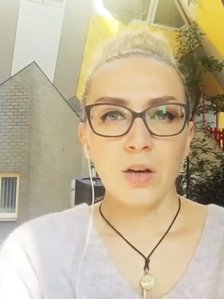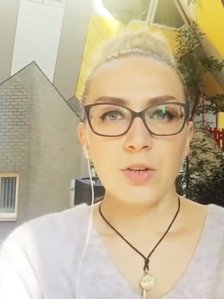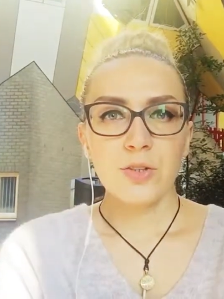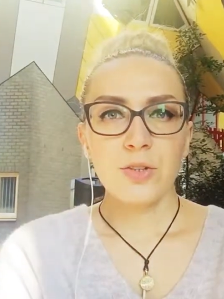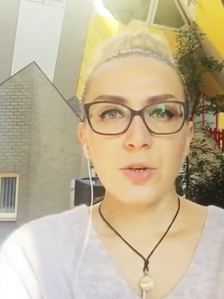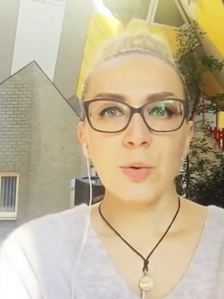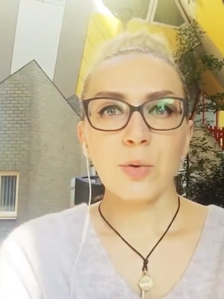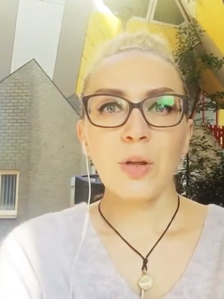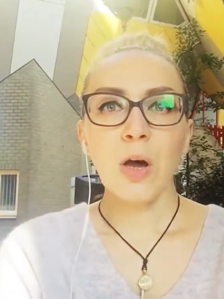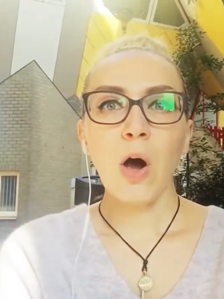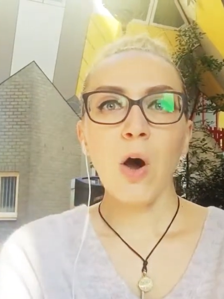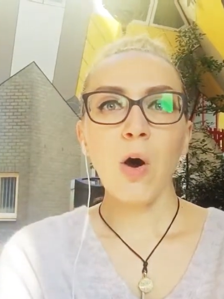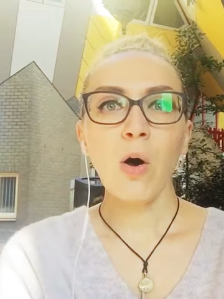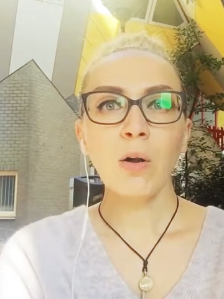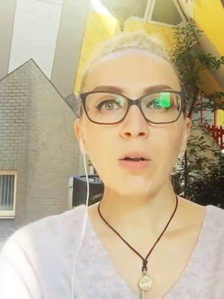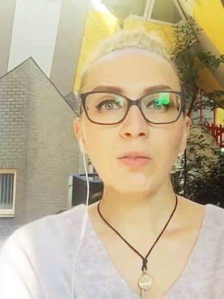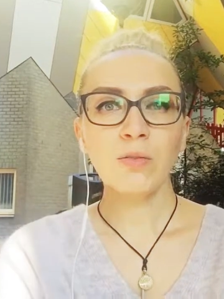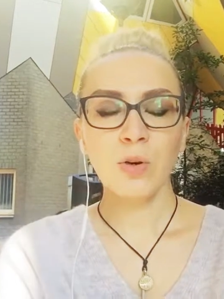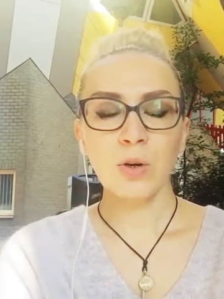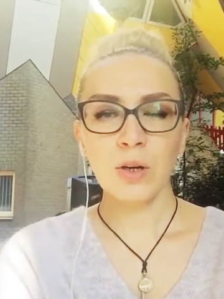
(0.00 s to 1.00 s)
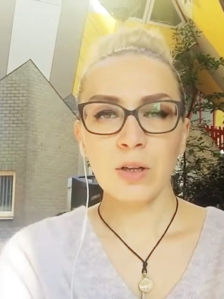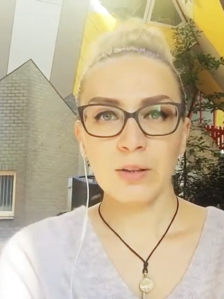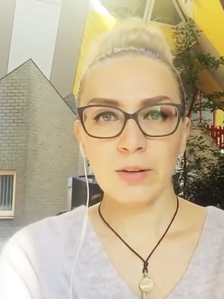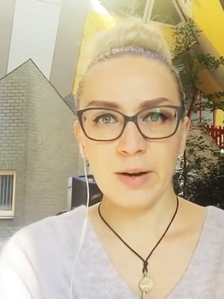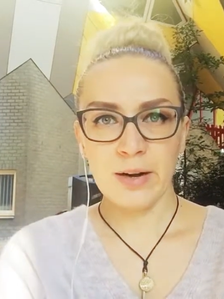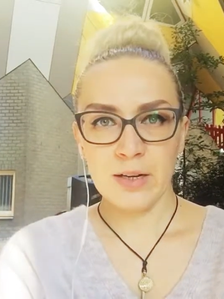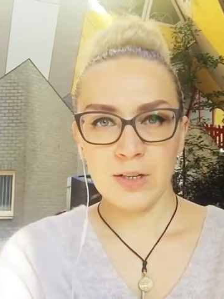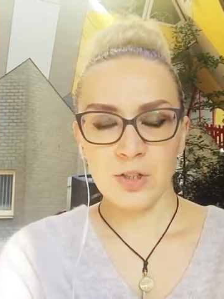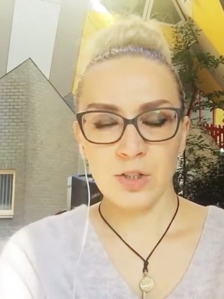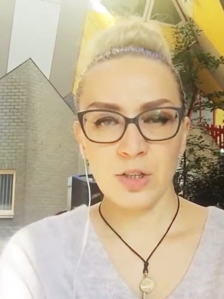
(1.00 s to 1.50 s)
So the whole vocal
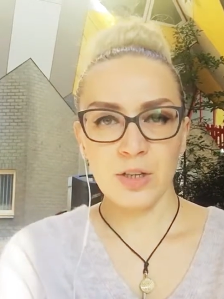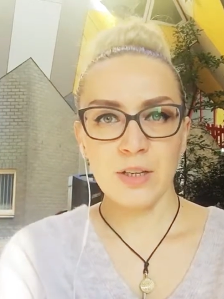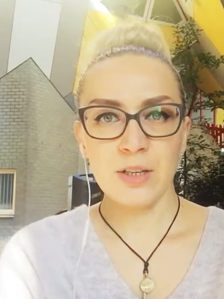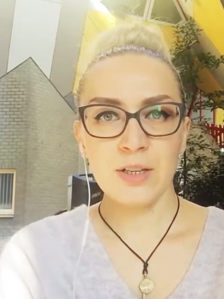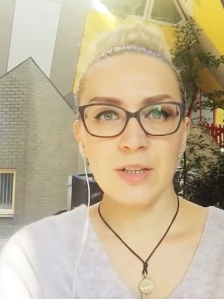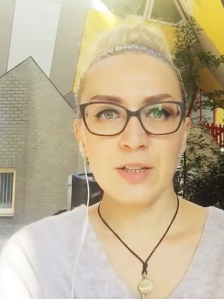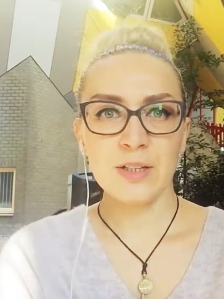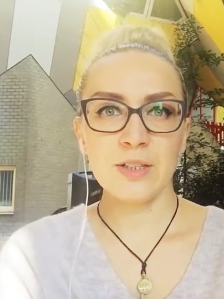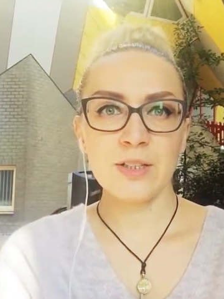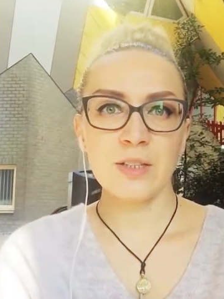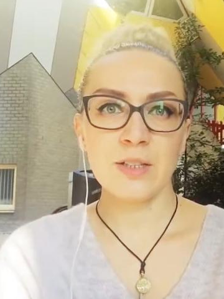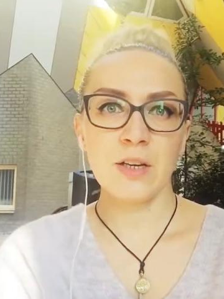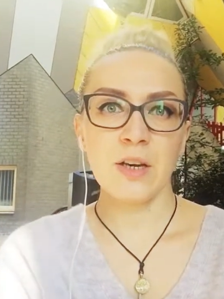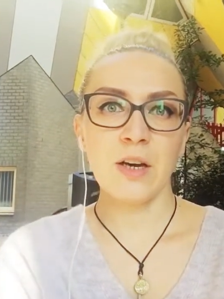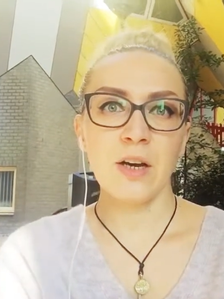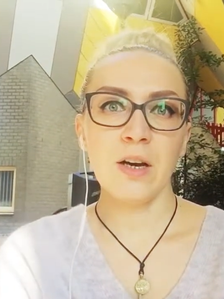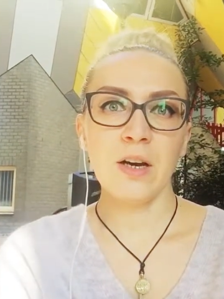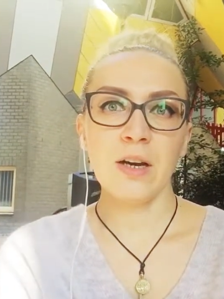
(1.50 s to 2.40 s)
range is uh,